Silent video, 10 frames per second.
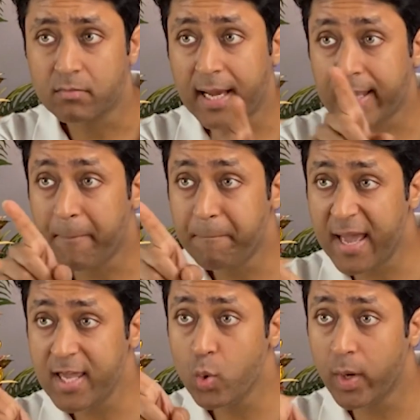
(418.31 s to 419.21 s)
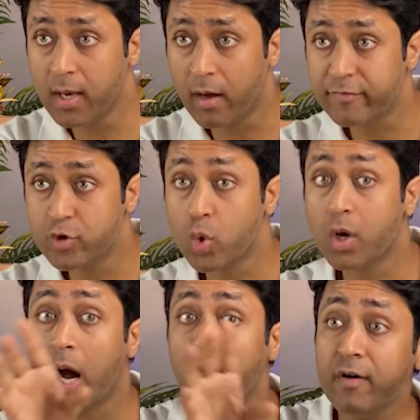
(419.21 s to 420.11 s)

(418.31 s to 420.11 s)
that can pay you enough to cover